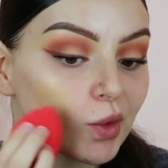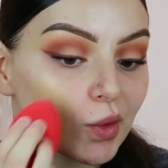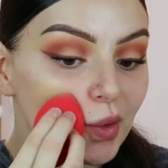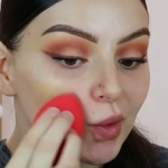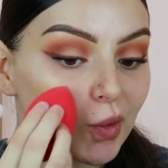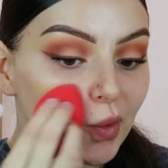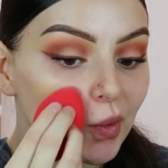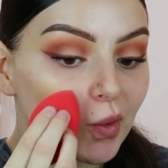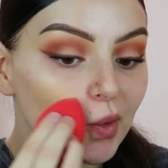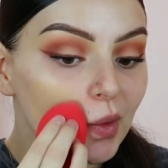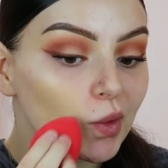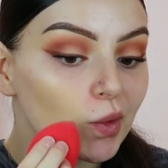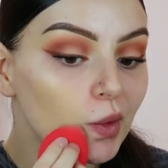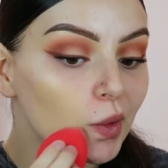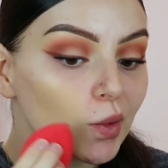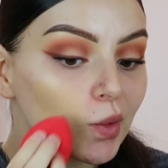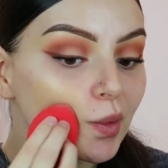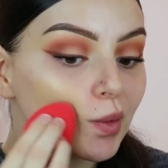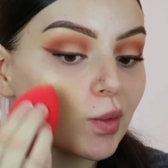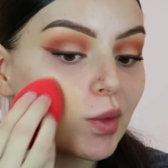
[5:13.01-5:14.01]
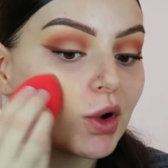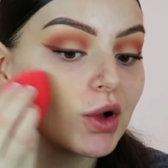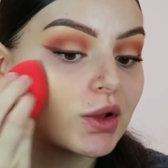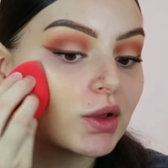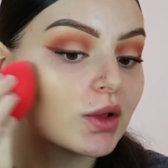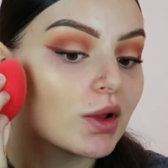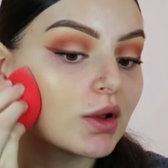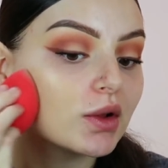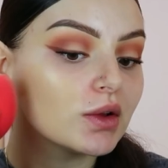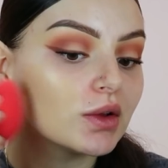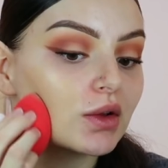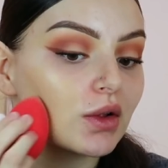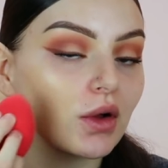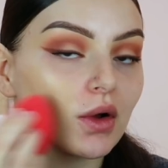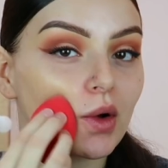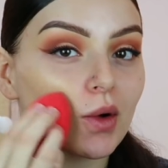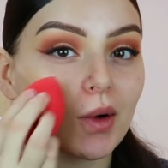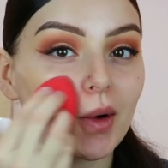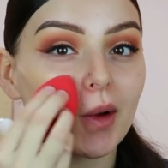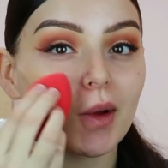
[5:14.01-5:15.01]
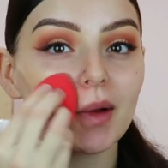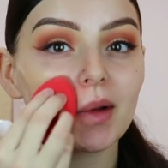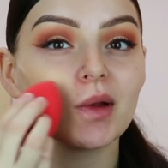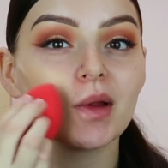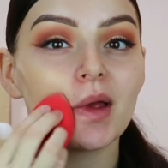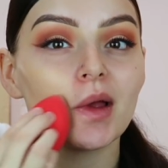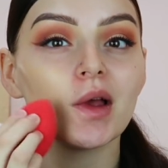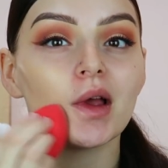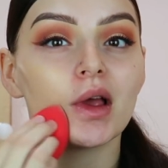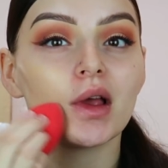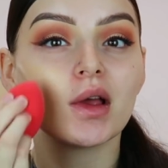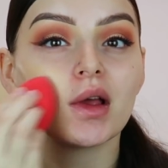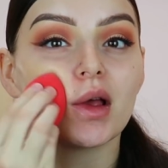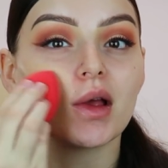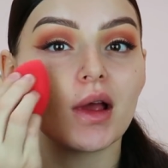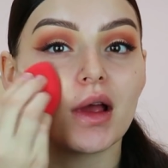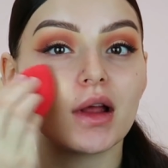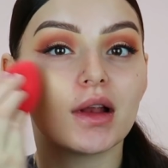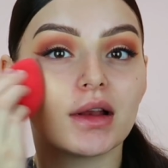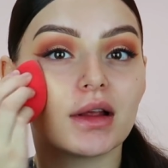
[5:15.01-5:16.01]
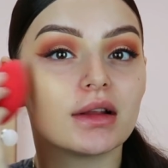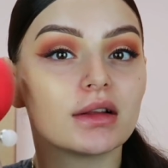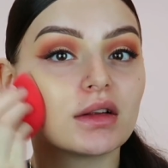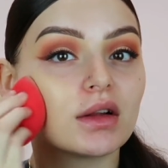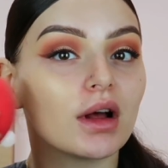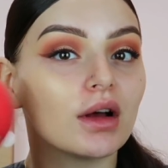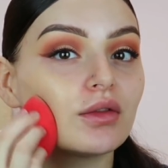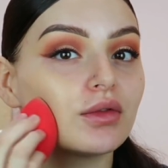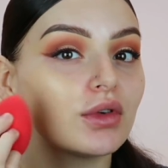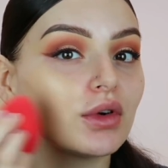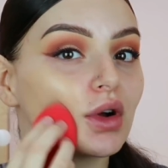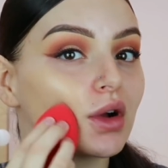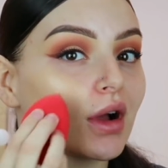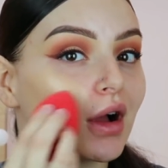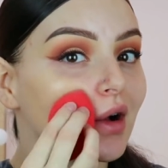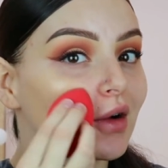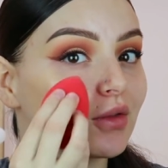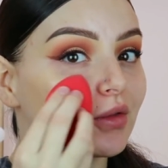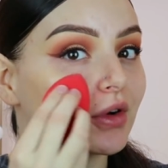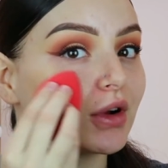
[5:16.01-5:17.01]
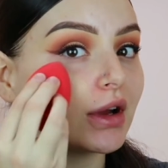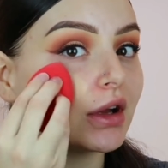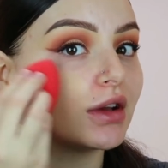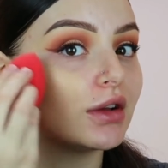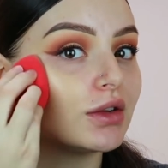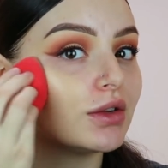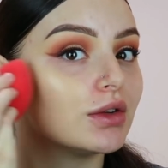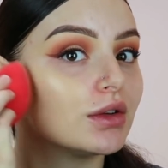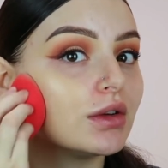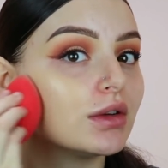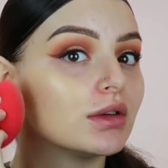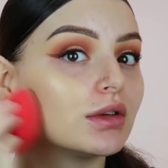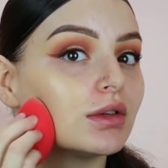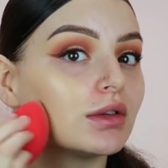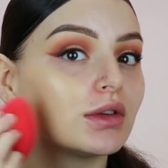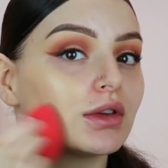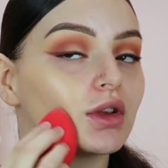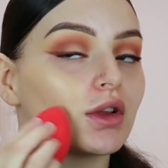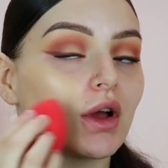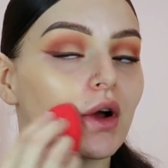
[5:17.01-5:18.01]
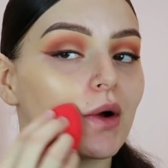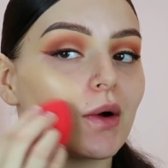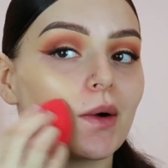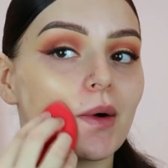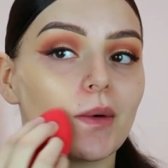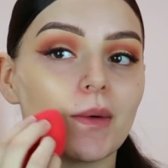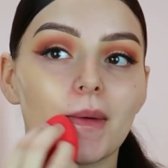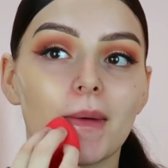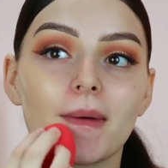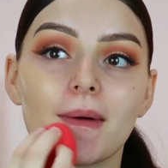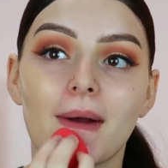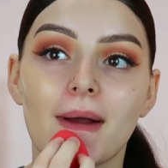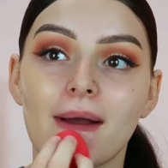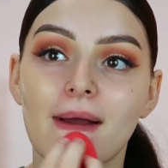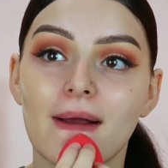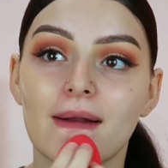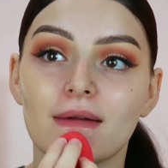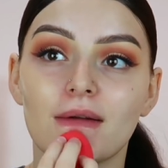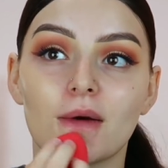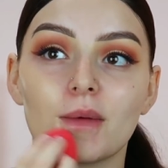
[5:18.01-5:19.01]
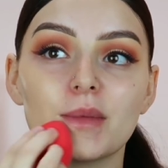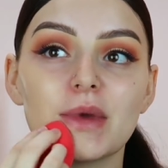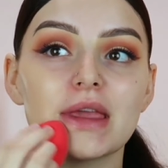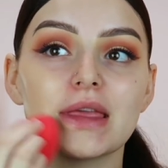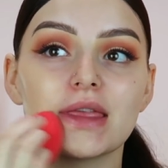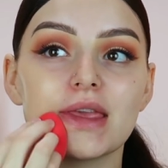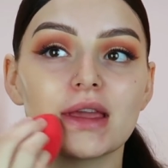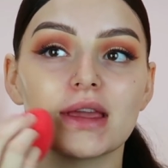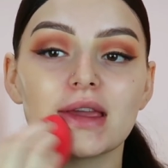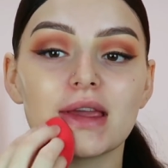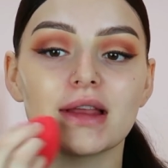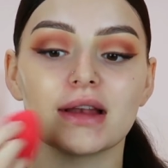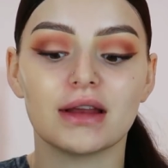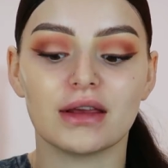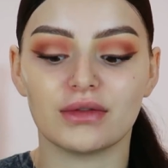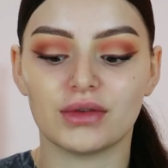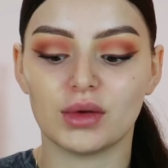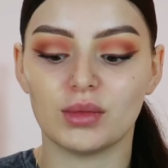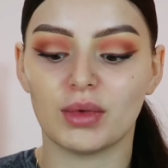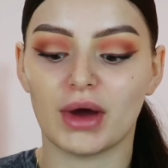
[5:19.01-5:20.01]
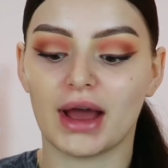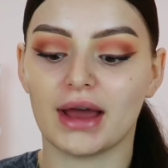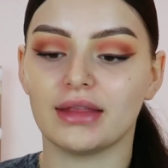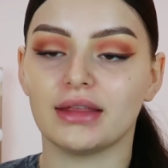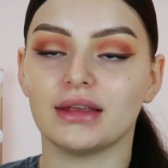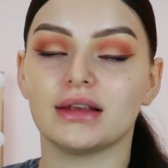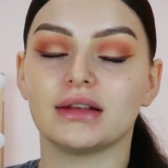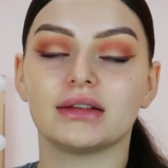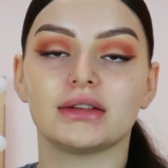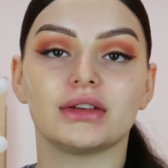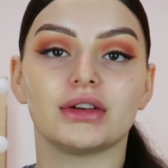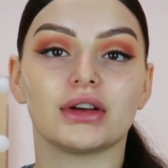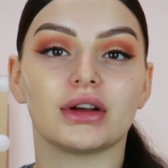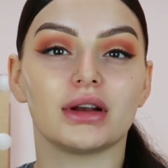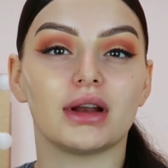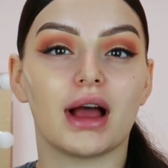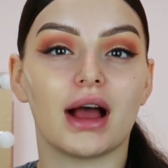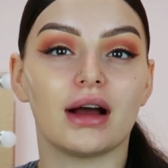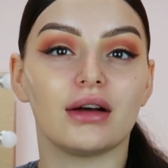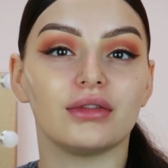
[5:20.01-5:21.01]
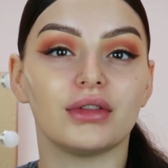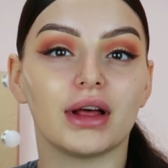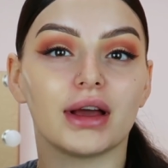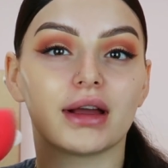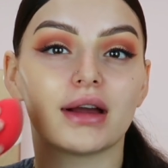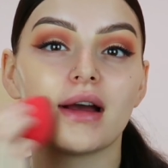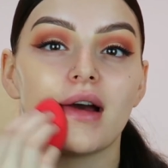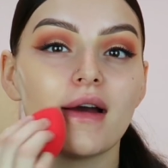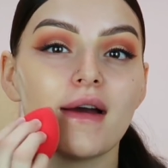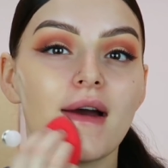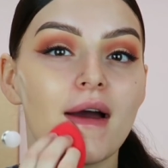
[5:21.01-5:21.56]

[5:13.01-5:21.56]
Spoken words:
just going to put this on, and it's not full coverage, so don't be thinking if you buy this you're gonna have like